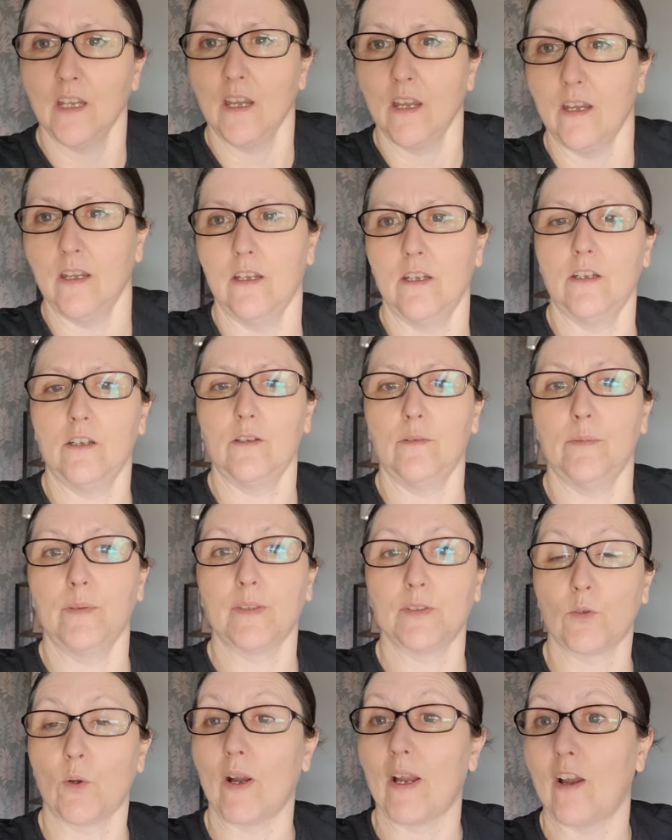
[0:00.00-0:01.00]

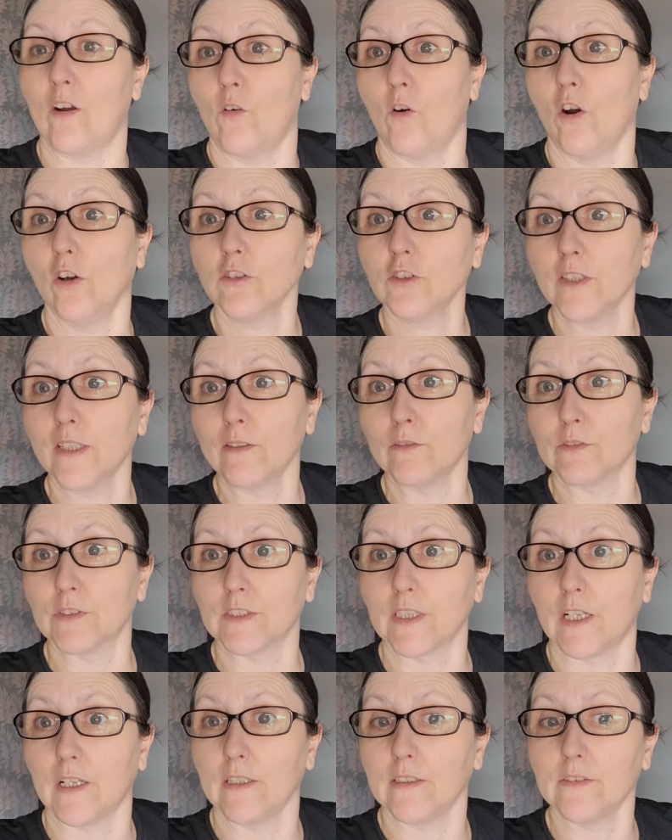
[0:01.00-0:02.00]
It's quite hot
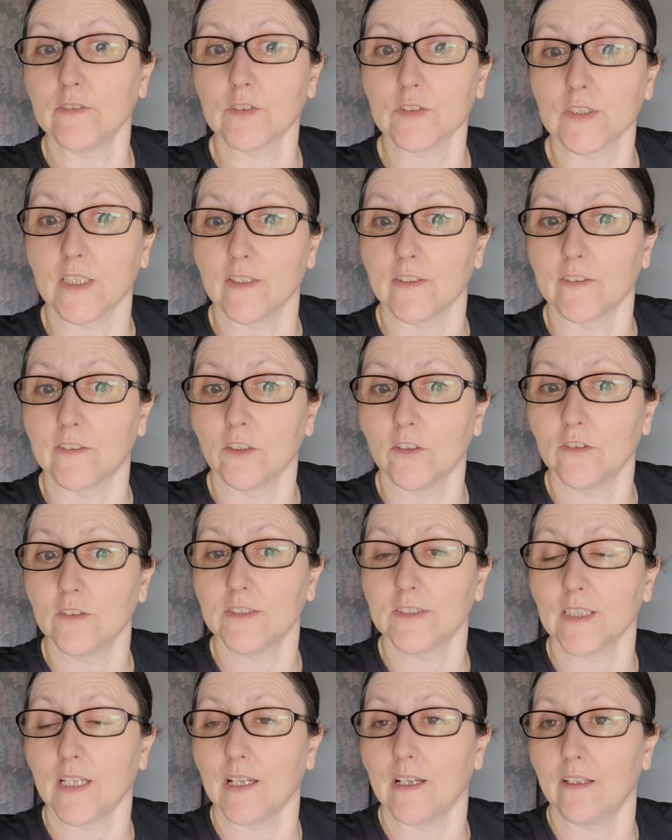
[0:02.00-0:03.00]
outside. Just got the
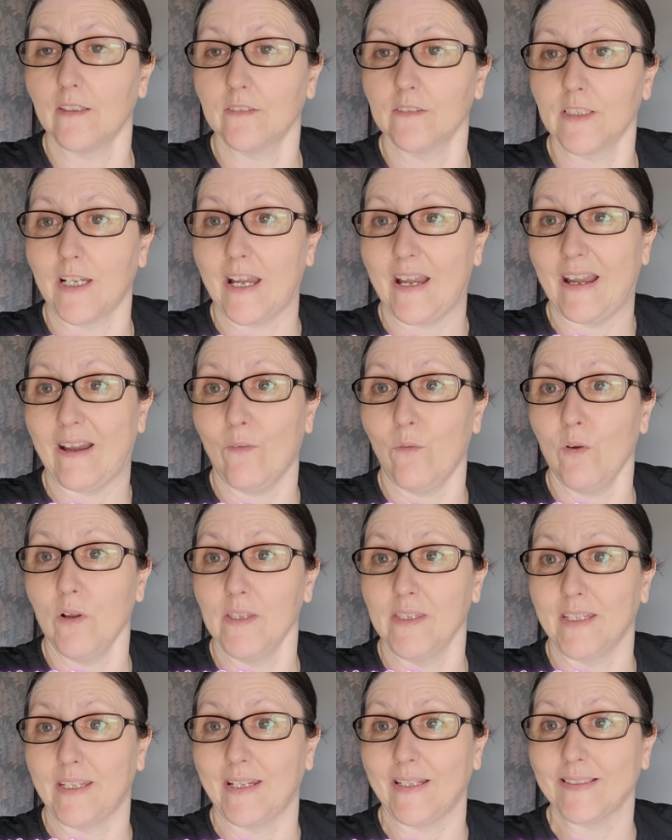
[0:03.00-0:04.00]
dogs out
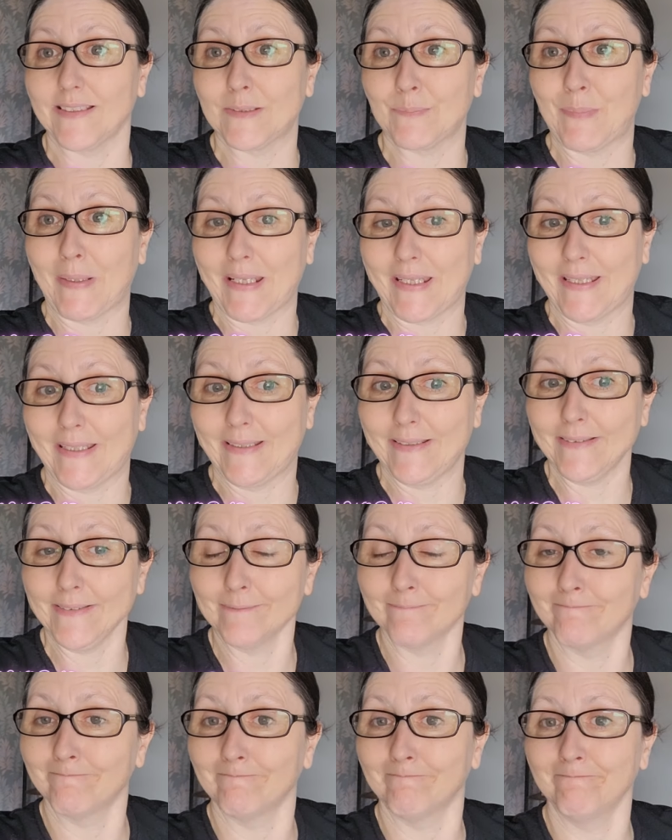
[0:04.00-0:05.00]
and the cats back in.
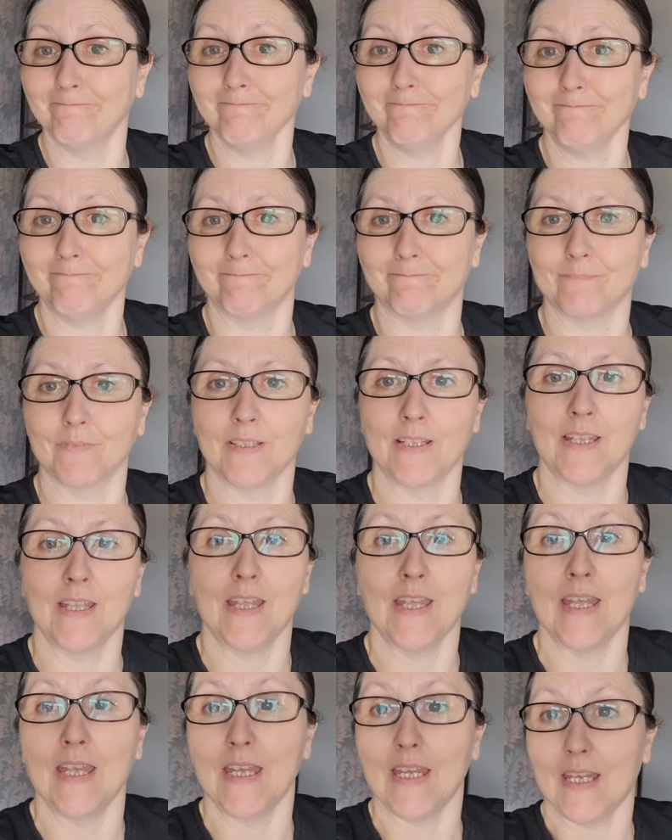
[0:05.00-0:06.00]

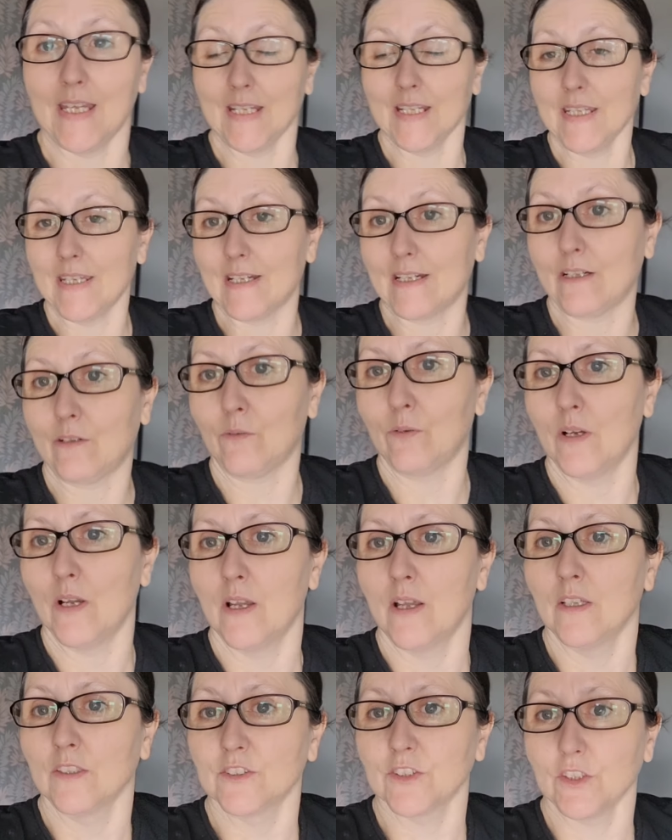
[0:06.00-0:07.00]
Anyhow,
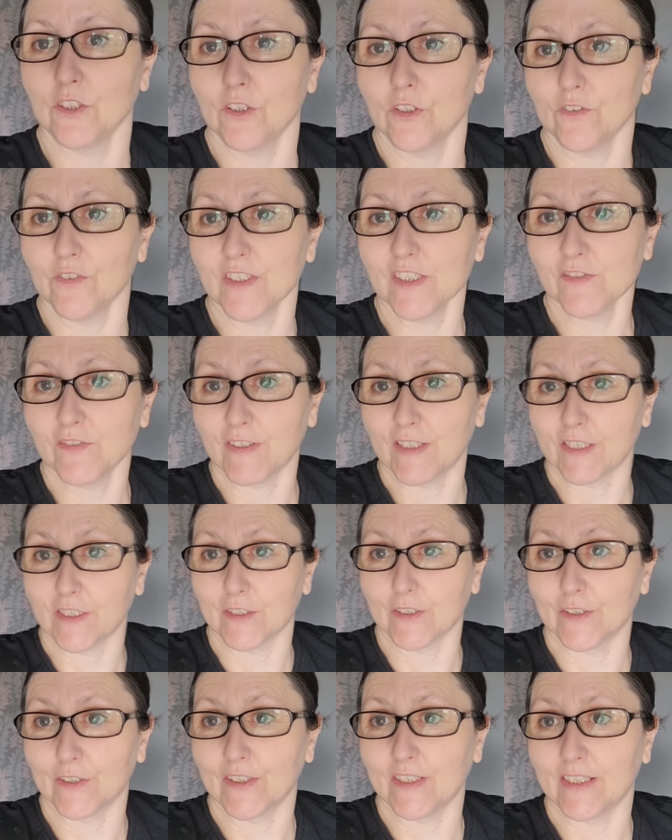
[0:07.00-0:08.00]
so this
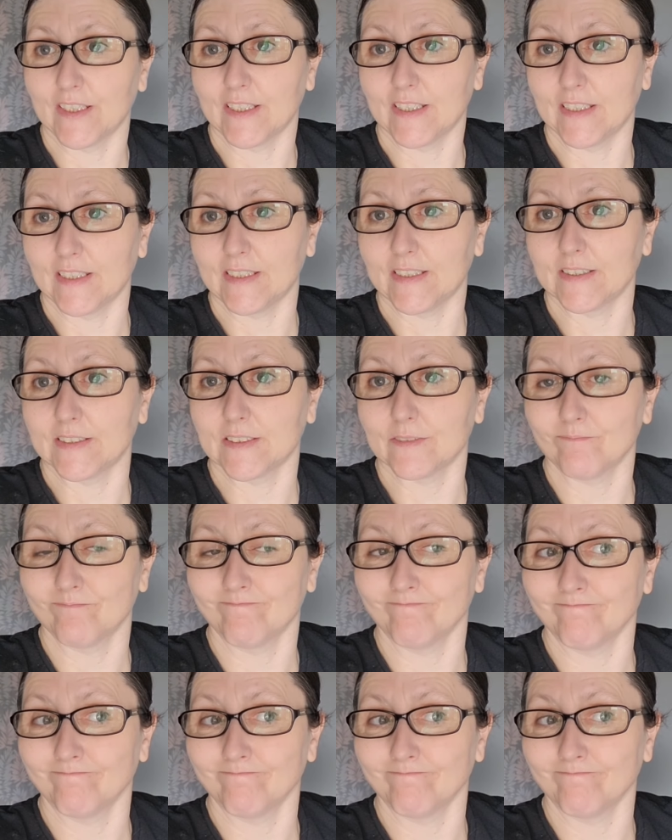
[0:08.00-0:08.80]
video is...